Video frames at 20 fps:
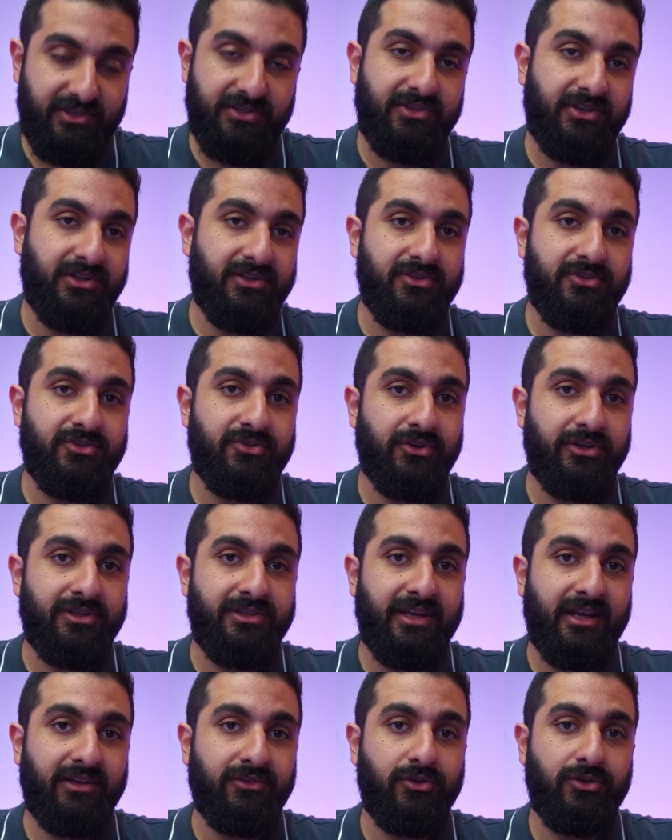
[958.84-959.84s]
is the industry
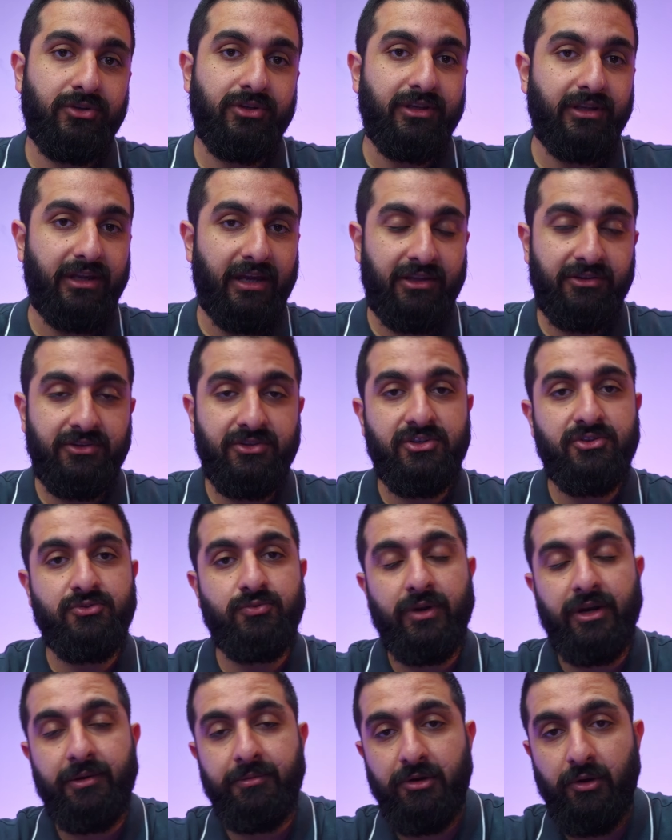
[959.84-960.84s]
standard, and this is
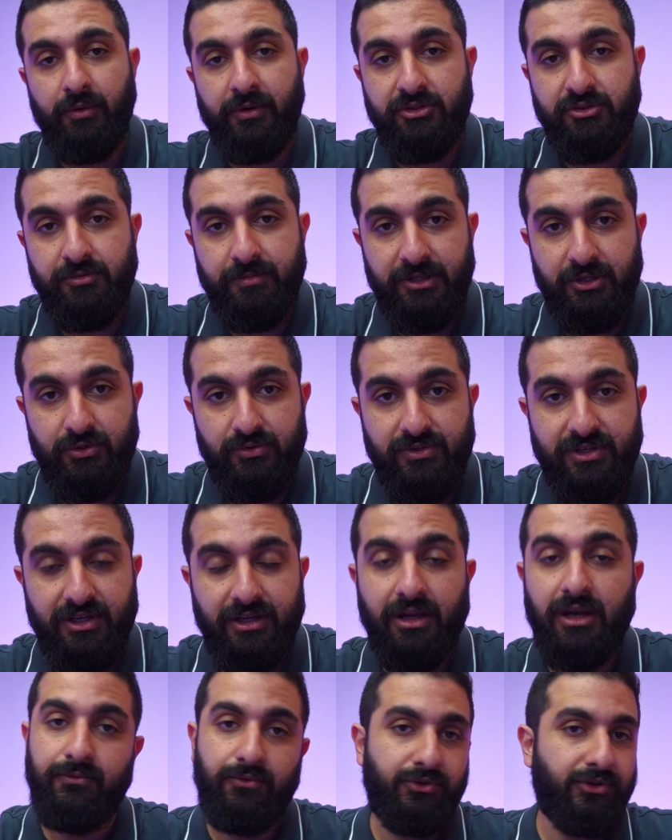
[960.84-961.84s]
what I'm going to be
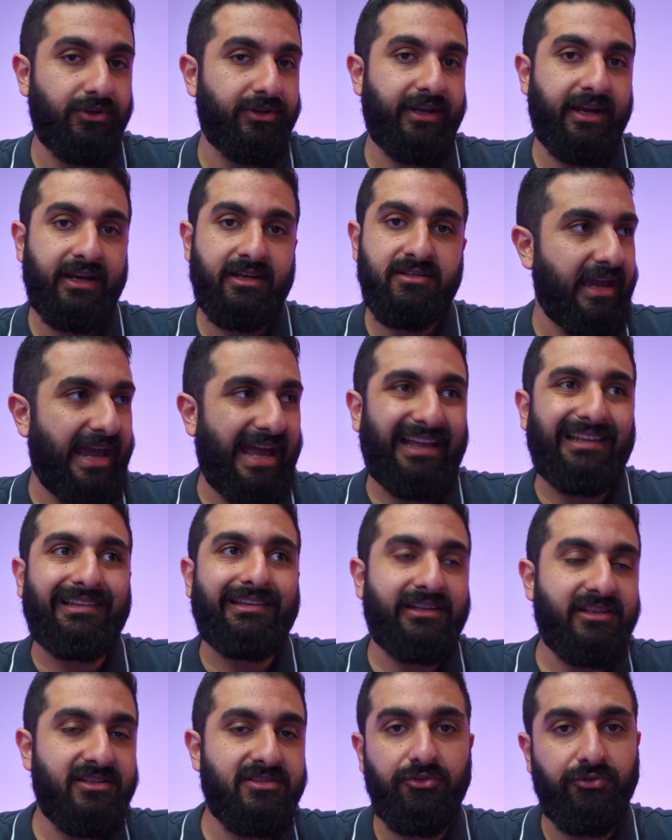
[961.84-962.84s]
using for the next at
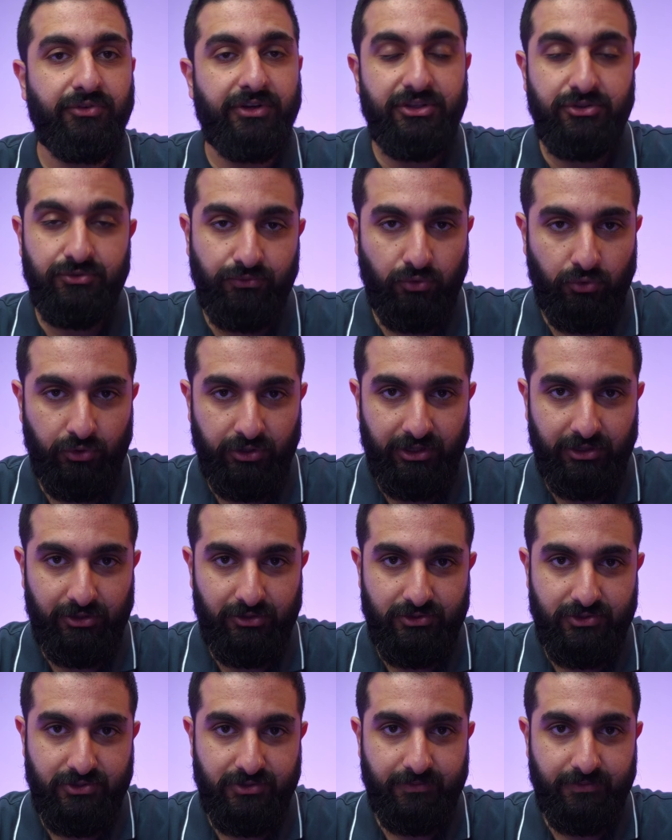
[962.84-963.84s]
least 3 to 4 years.